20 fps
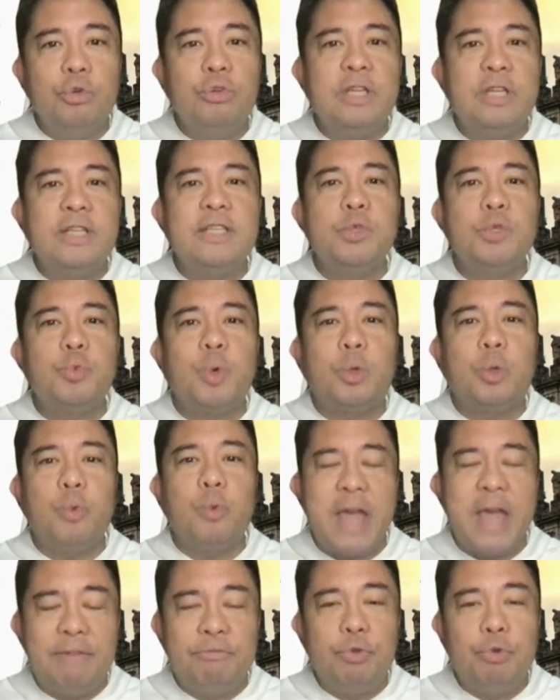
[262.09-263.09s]
This is what we
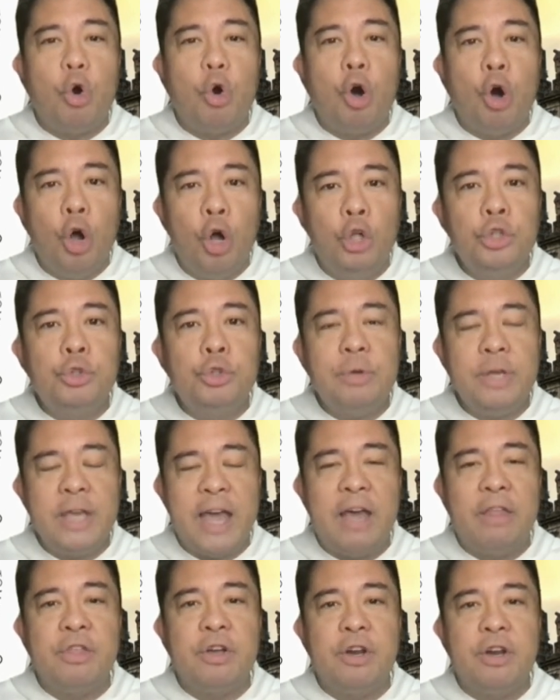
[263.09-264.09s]
have to all
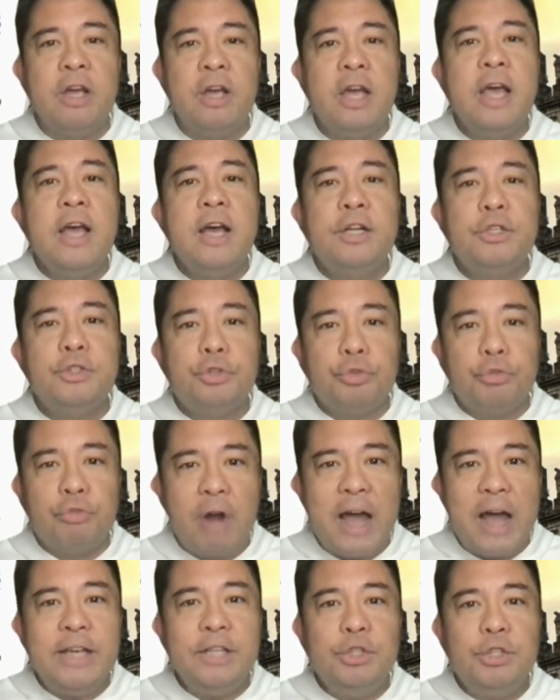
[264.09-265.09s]
together
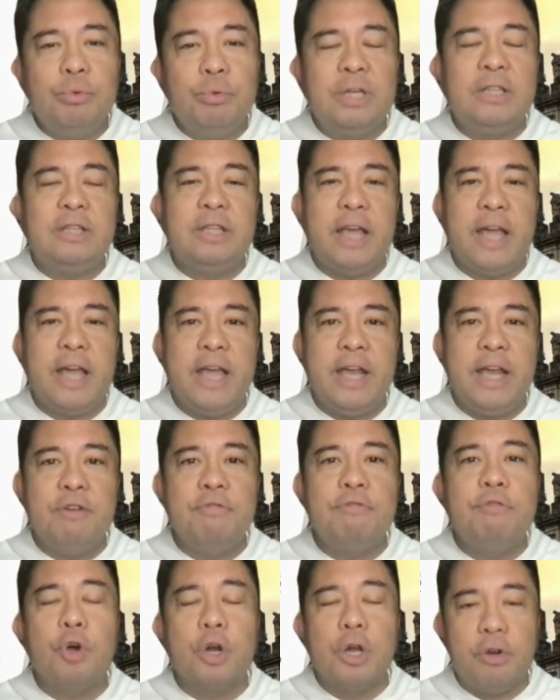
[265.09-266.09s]
try to attain
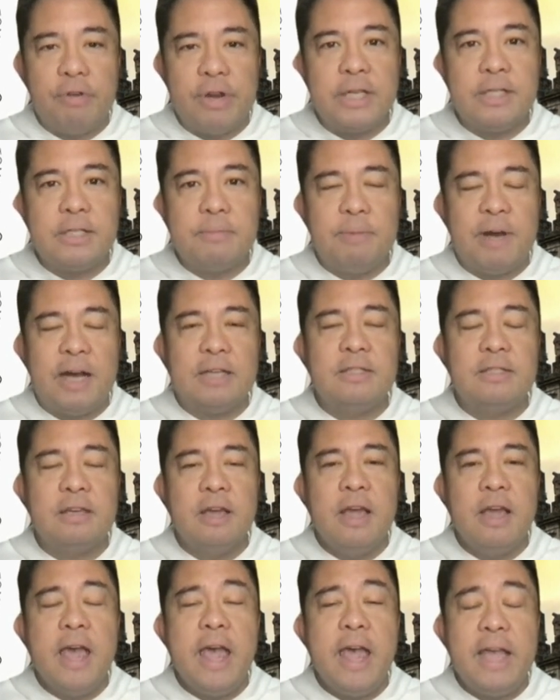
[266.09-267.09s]
for Christmas.
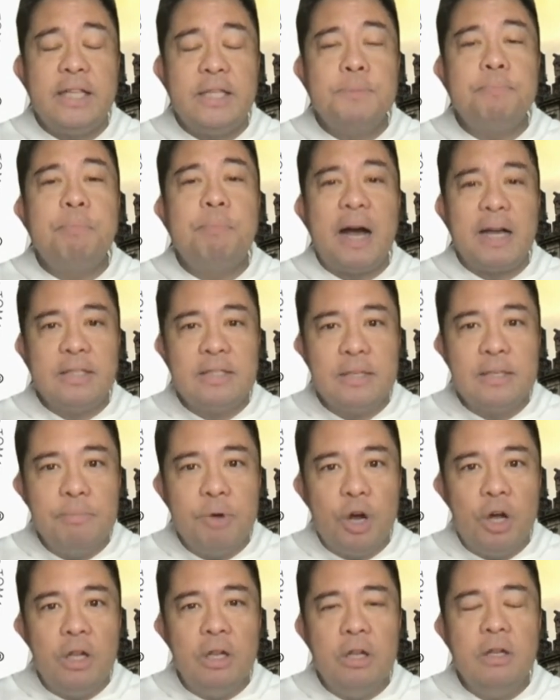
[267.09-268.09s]
It's
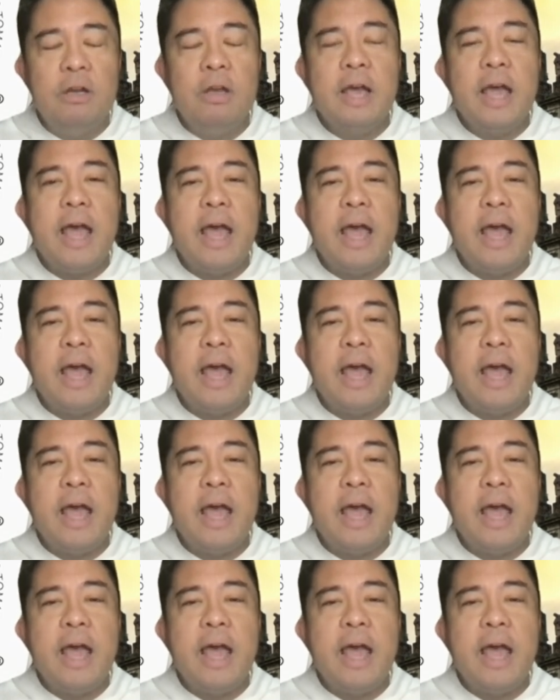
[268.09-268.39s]
possible.